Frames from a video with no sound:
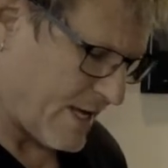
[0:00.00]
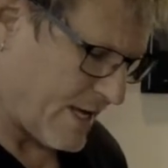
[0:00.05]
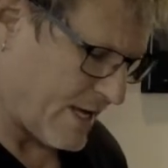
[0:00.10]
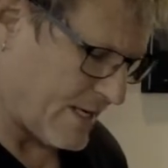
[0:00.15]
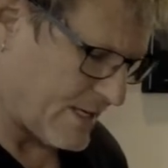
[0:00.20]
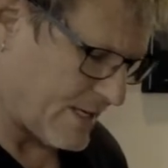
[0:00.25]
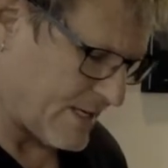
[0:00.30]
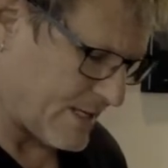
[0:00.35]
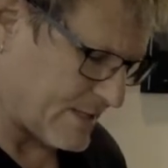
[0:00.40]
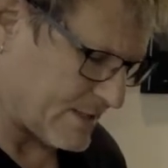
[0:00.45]

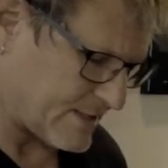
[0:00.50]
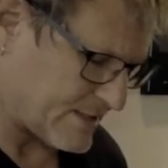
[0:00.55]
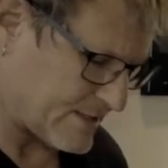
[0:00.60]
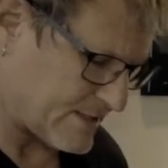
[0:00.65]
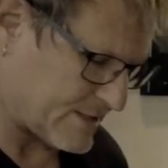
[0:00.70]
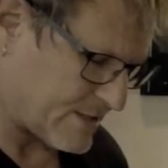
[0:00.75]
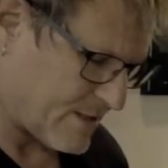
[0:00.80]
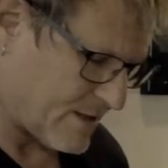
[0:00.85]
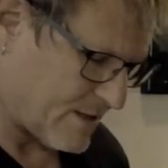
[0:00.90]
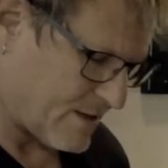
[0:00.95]
it
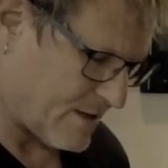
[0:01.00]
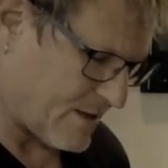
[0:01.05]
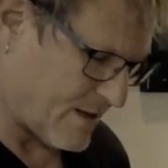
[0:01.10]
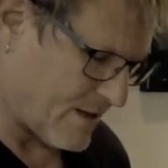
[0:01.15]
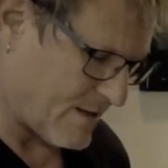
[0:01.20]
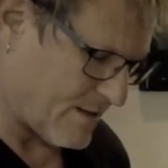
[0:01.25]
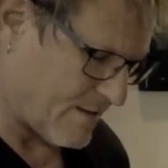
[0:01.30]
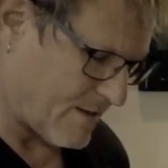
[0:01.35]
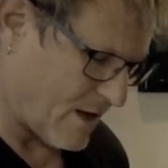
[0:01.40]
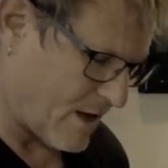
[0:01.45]
is,
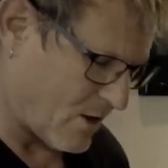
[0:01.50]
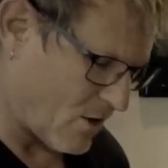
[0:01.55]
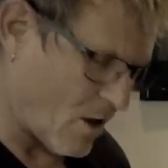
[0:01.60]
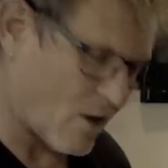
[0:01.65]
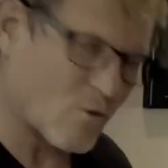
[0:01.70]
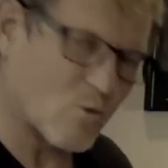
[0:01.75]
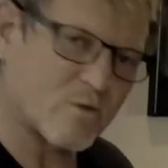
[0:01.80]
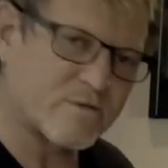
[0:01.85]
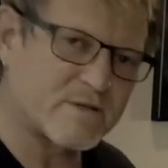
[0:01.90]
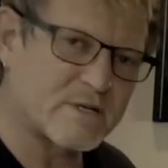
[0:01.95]

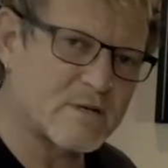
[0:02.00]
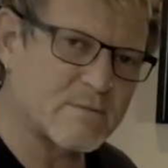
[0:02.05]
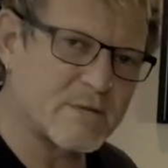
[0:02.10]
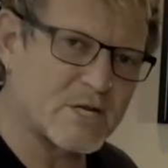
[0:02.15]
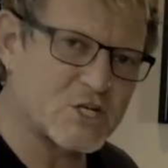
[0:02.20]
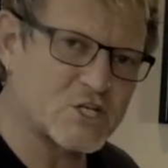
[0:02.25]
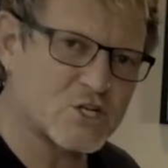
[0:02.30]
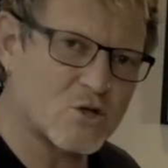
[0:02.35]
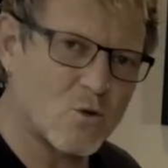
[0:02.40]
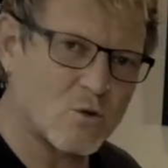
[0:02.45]
along with the
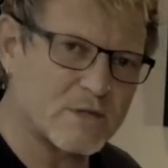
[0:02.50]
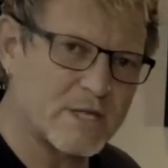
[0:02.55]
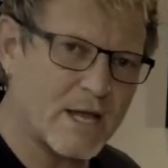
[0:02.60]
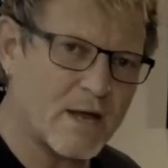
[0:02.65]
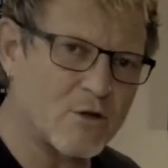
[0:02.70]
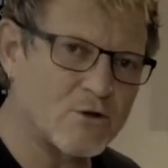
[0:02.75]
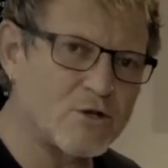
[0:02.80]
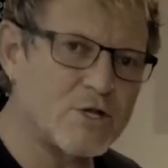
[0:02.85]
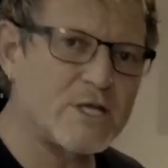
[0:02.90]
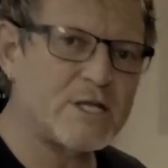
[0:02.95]
diminished chord, the
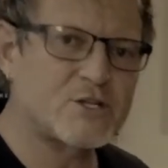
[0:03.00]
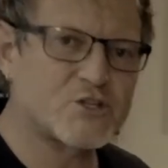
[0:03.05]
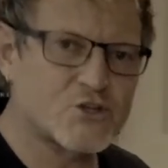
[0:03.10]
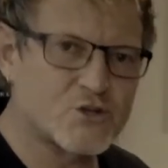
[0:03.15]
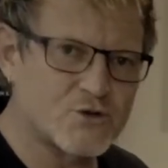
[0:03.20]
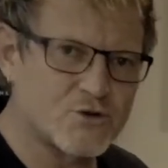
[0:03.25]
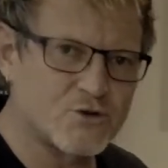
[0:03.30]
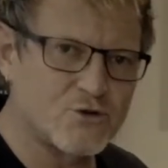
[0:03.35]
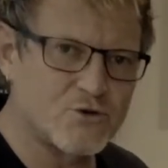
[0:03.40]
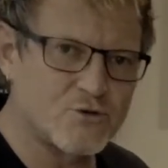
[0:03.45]
only
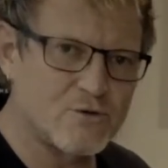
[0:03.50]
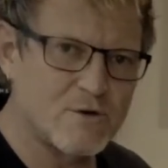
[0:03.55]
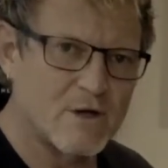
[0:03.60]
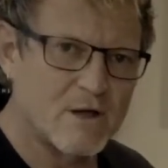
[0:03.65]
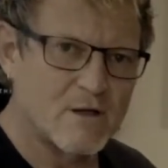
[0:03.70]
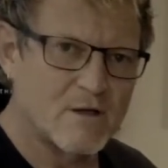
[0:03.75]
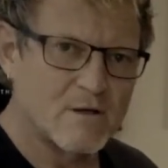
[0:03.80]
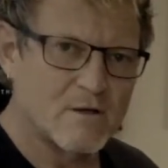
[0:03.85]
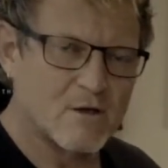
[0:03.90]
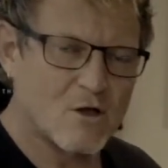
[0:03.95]
2
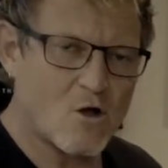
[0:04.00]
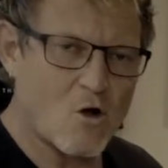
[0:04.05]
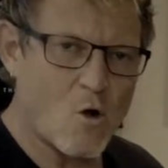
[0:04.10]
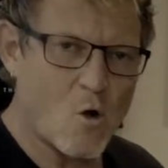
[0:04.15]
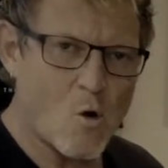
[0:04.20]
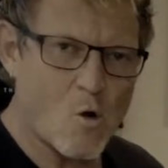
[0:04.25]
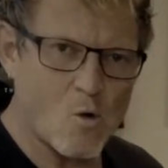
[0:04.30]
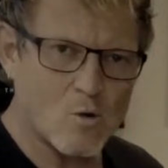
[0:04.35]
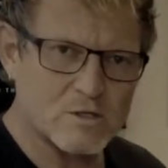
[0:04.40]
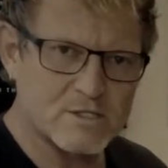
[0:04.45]

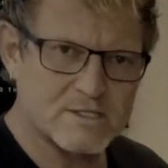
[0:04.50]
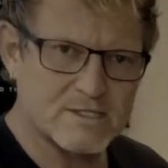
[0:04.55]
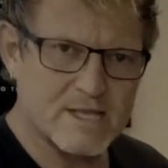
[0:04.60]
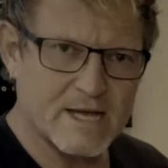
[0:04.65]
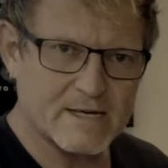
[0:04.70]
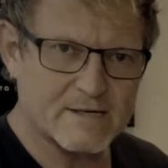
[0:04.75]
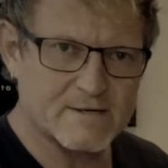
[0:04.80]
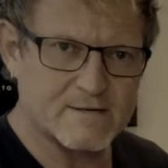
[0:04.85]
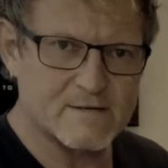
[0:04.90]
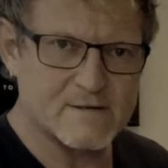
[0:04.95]
chords
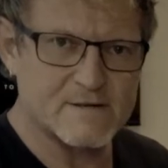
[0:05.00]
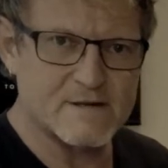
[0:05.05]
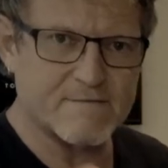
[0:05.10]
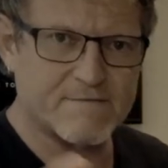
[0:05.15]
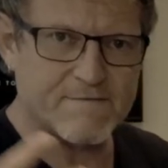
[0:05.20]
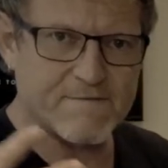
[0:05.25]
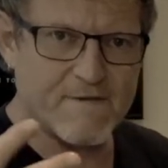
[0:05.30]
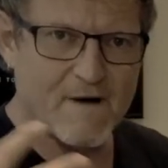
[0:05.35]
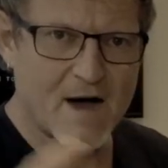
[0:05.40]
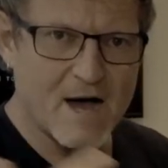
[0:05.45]
that
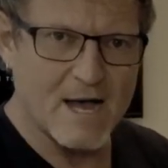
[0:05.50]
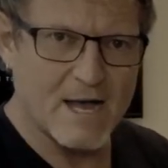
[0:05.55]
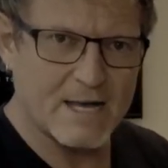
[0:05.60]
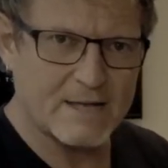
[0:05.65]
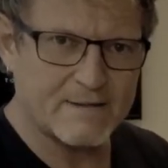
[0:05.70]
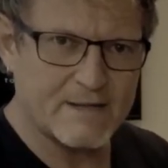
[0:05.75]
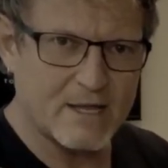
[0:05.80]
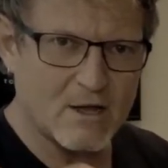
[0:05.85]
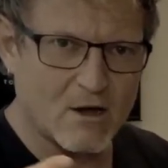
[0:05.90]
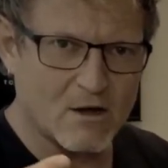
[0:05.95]

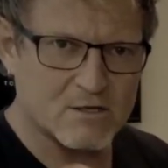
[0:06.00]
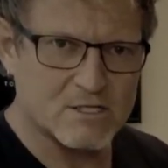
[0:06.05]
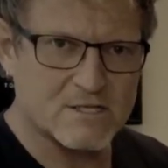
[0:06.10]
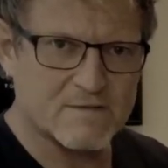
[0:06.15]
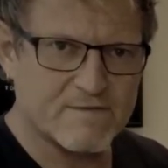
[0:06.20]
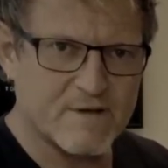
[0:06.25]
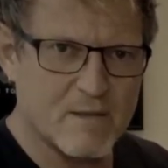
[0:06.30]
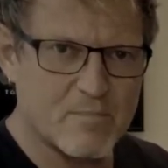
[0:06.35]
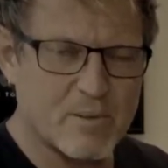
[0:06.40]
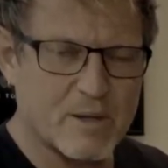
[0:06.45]
divide the
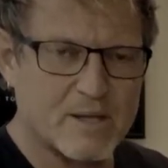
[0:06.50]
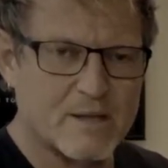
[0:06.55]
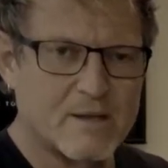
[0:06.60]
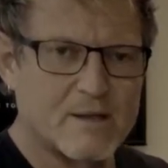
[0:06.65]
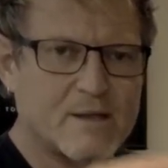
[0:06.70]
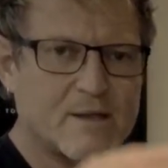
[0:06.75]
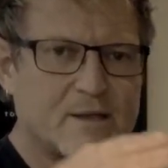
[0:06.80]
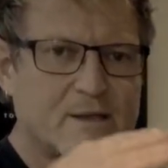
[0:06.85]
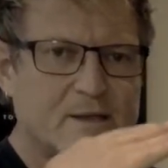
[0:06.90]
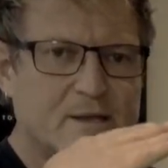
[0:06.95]
octave up
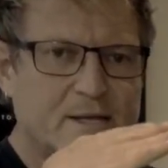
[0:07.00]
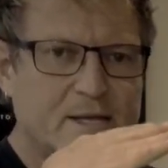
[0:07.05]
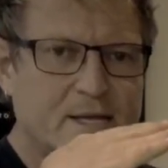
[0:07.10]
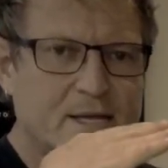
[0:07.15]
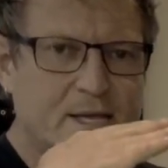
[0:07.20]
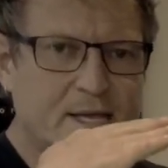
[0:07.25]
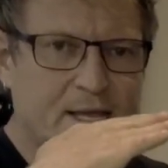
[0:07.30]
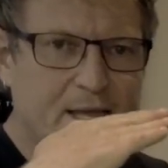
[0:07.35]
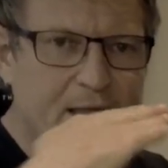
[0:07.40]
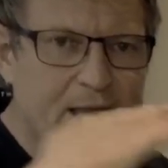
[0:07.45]

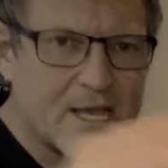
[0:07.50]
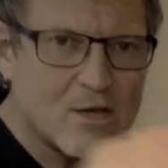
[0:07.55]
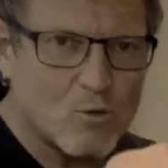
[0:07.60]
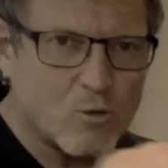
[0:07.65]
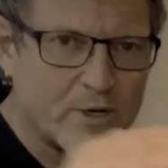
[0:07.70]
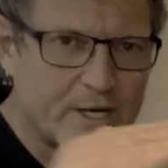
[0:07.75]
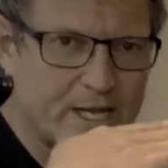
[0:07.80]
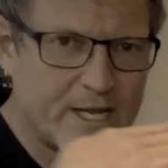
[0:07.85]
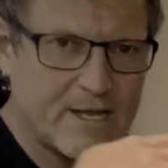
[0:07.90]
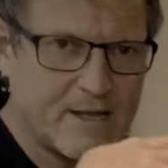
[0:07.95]

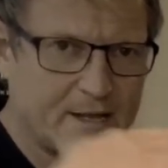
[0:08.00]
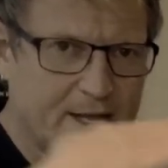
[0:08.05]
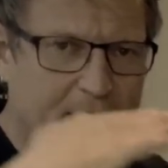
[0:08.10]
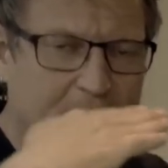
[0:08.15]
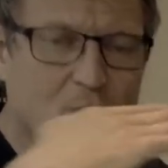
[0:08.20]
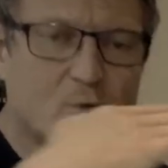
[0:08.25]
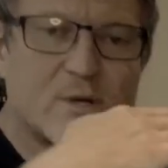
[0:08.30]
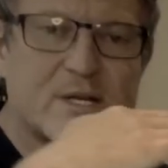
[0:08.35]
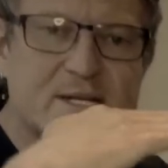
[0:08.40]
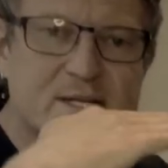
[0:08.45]
equally,
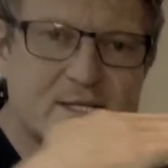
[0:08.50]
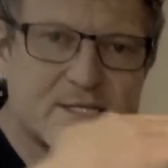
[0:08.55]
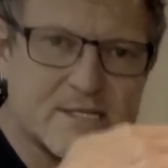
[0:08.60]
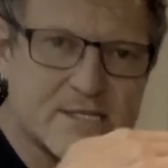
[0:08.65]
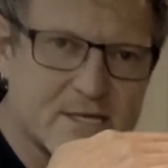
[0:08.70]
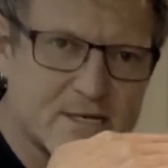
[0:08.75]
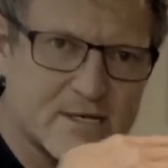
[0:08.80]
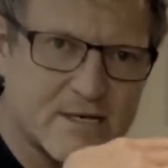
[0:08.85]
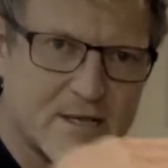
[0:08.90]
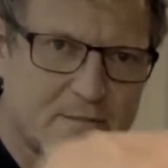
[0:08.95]

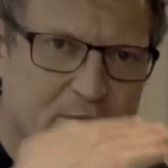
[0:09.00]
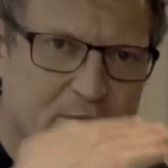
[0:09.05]
equidistantly